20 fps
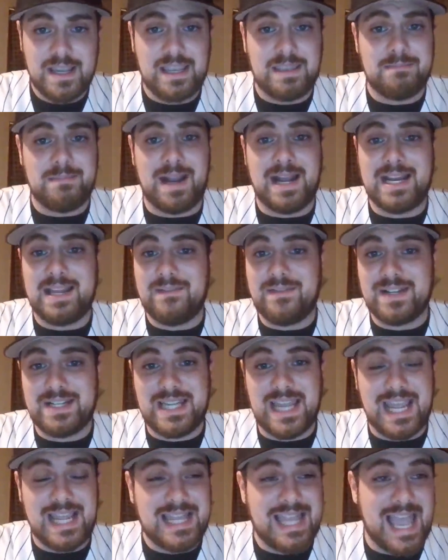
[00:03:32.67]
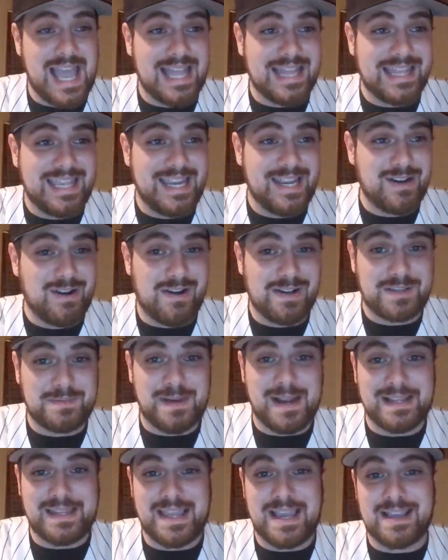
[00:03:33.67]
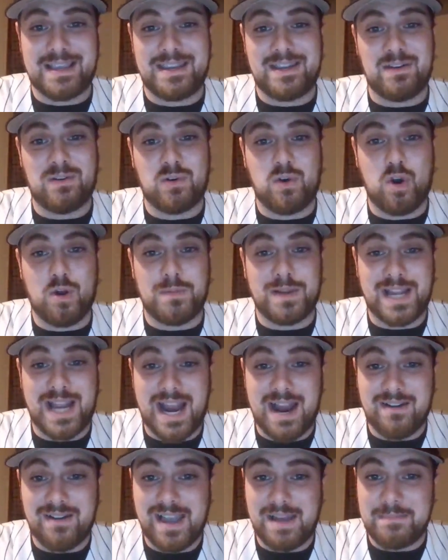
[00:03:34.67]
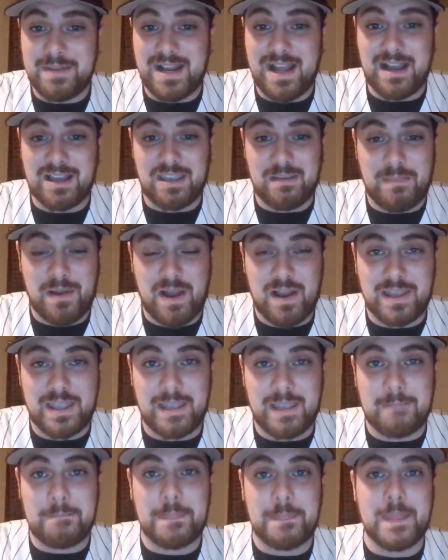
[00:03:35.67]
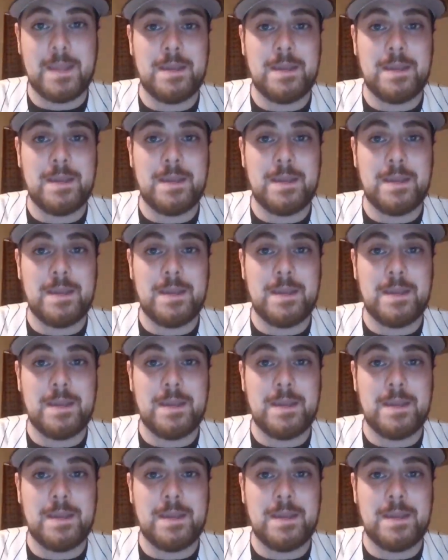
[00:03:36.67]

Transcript: He might even take that leadoff spot that, Corbin Carroll had been occupying.